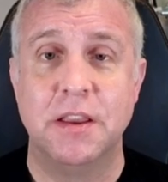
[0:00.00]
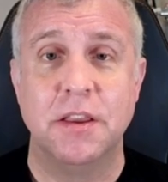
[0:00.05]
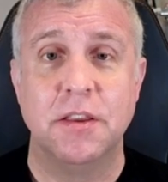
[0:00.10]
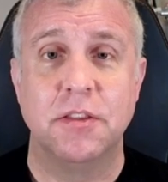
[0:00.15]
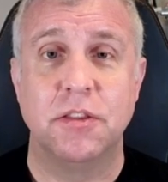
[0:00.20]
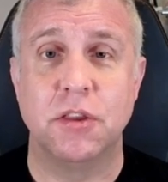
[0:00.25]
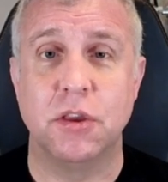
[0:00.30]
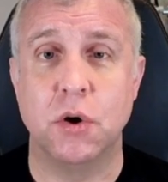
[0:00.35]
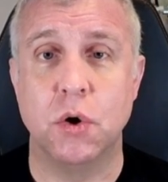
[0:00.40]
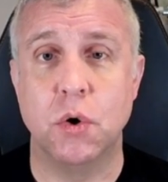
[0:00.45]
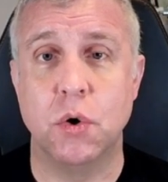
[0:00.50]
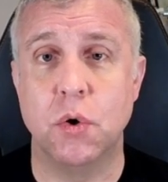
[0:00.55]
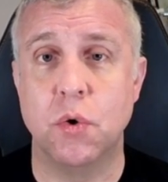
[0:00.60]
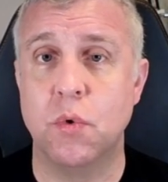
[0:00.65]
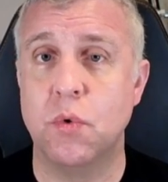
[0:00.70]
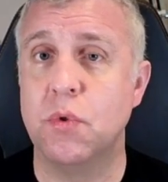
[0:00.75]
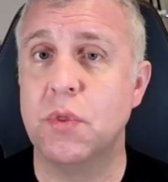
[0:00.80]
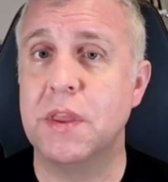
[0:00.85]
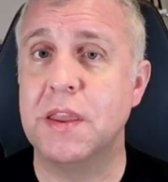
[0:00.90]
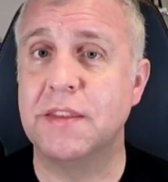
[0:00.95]
The
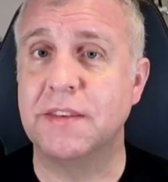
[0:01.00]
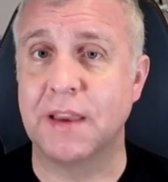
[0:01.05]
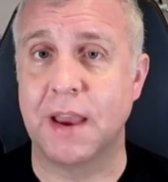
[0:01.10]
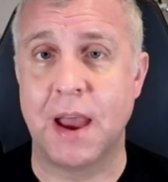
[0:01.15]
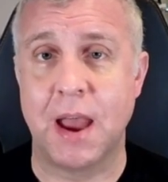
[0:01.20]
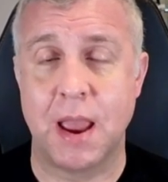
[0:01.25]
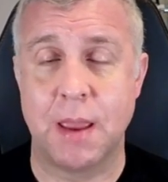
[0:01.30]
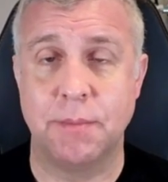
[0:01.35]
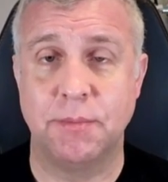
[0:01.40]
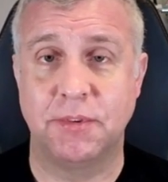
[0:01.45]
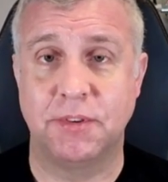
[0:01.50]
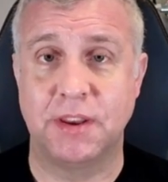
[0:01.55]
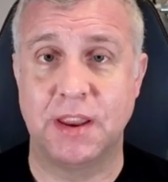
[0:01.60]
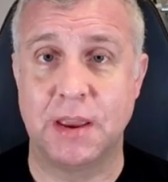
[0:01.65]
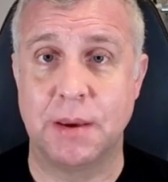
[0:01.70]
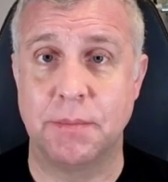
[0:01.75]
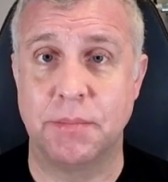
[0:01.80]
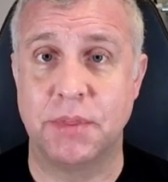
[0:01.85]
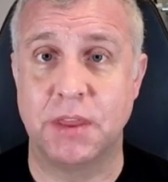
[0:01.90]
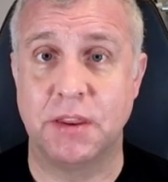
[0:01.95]
only
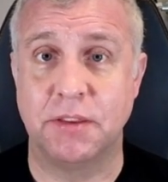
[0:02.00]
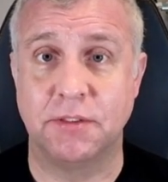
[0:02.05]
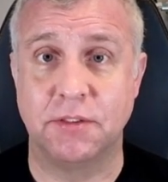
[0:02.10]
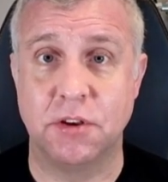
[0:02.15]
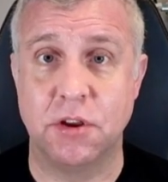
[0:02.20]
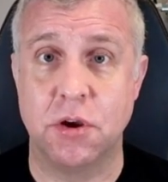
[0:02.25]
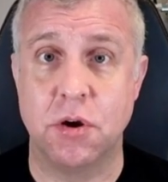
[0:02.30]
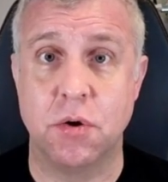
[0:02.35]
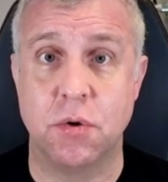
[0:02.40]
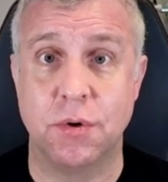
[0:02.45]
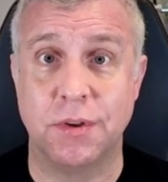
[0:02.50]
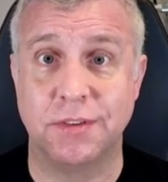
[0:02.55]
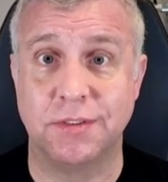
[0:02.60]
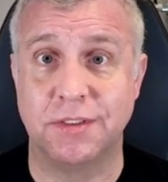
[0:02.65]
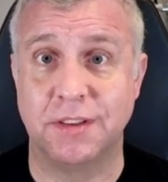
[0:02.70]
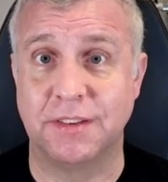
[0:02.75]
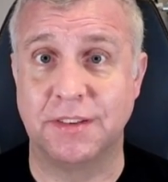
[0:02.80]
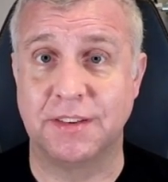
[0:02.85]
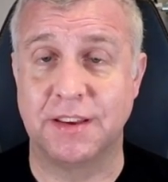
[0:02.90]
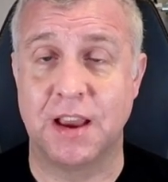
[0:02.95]
timestamp that is known is
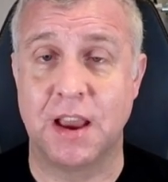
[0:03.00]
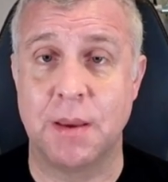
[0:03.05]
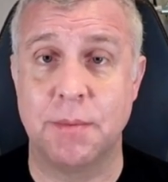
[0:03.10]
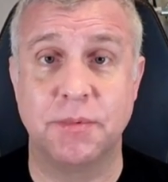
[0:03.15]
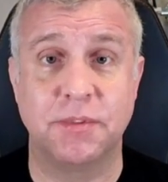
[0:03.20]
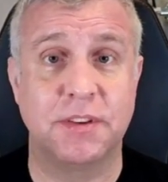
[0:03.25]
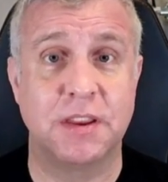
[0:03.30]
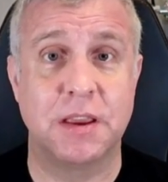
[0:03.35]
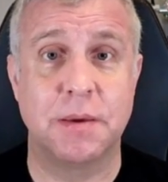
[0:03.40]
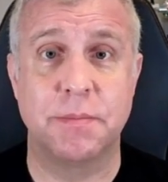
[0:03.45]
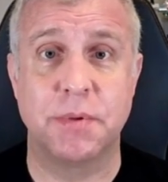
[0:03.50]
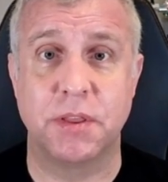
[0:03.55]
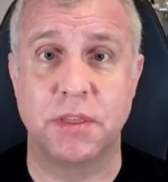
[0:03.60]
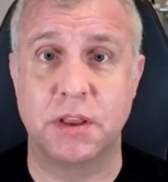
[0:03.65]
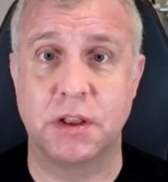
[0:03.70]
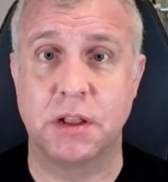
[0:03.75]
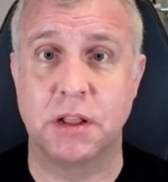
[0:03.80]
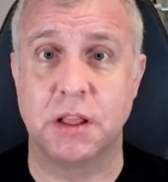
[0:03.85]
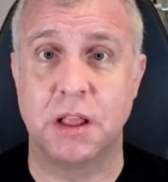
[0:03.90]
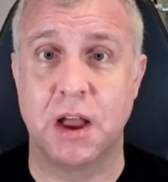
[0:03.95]
the timestamp on the
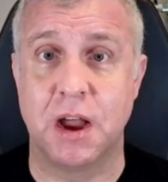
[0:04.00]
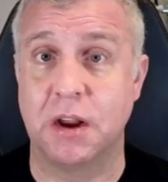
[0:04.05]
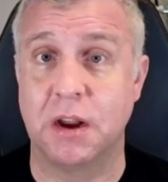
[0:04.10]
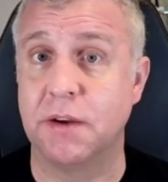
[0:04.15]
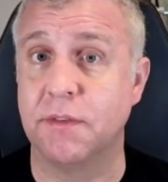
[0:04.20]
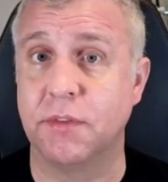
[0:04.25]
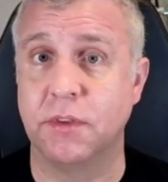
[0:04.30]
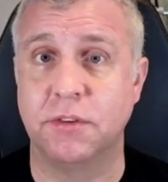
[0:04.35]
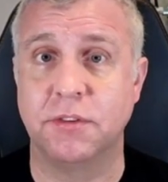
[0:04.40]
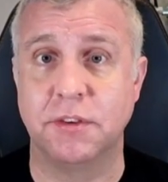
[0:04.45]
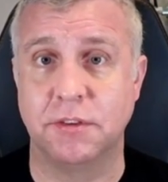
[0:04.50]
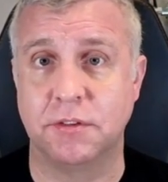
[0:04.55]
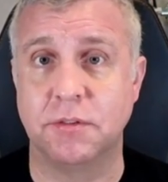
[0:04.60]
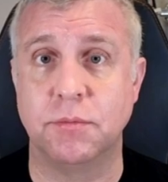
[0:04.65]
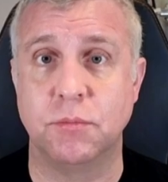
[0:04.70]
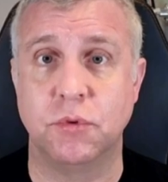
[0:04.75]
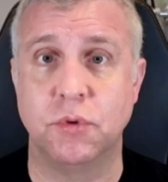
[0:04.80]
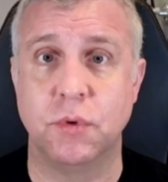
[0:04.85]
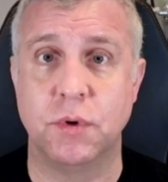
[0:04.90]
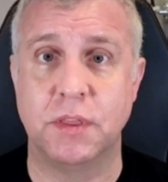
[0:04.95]
clock of the
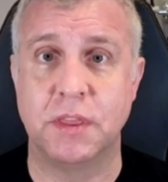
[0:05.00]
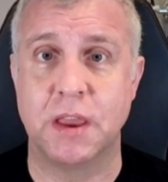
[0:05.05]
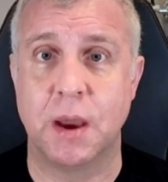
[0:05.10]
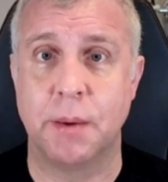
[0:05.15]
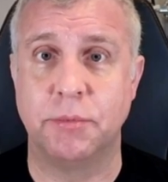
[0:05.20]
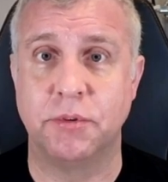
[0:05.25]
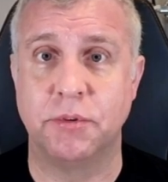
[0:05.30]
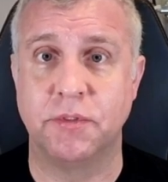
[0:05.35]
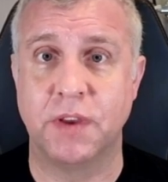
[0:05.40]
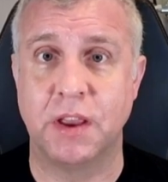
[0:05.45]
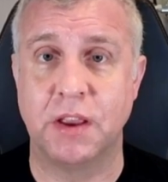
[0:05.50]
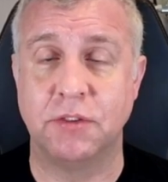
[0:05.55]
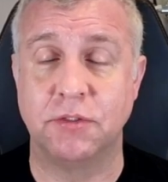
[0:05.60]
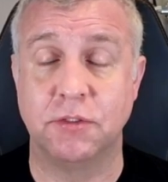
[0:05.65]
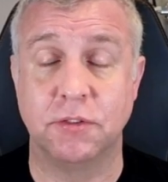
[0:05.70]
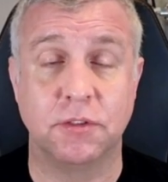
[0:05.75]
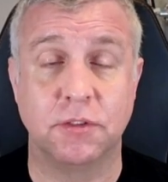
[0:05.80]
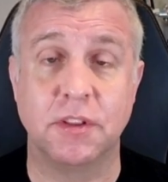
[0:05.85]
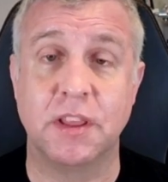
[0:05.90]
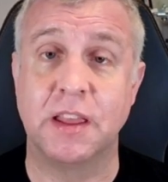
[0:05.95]
system doing the
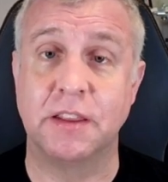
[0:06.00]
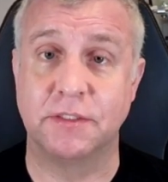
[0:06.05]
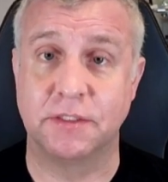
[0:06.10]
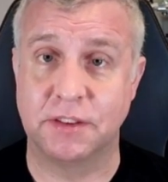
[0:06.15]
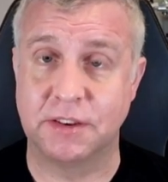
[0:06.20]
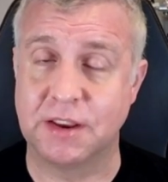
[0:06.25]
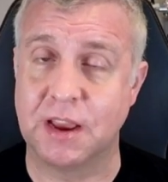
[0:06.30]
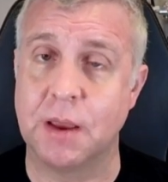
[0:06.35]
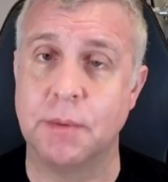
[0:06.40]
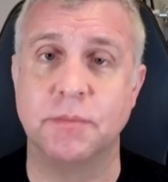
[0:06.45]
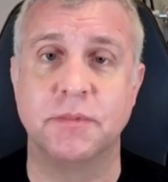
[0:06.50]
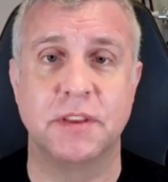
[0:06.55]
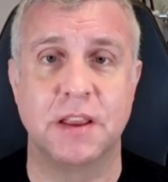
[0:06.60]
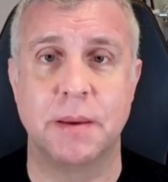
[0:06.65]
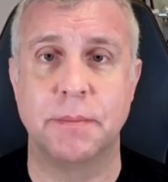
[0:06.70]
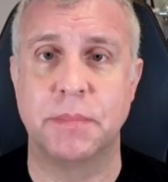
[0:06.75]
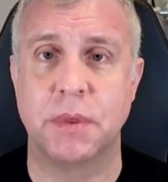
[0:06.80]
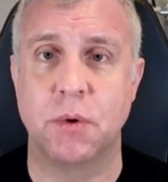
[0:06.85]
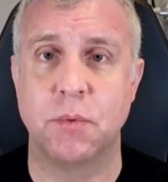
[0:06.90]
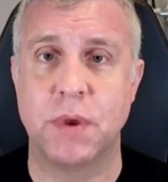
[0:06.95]
observation. So that's the
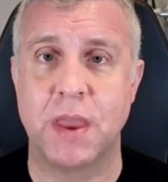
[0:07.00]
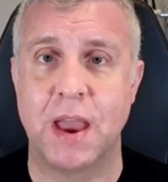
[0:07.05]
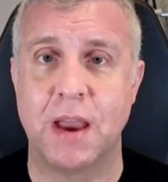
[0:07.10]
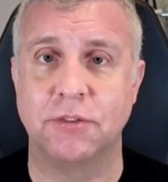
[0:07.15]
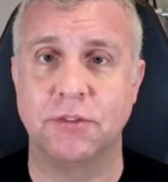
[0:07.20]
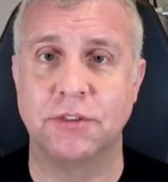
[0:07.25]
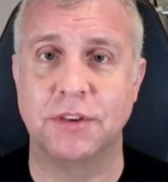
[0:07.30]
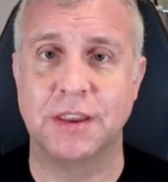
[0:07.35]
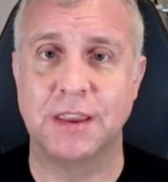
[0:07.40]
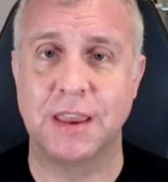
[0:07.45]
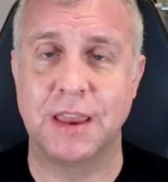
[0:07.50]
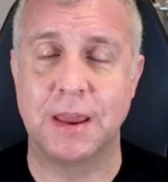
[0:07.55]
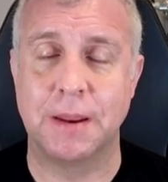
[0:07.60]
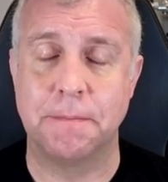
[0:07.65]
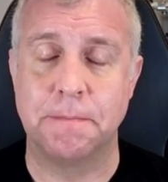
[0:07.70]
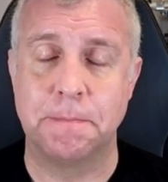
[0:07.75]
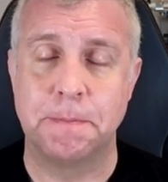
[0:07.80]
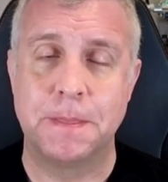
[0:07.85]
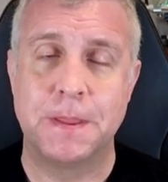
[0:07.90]
timestamp that we actually get.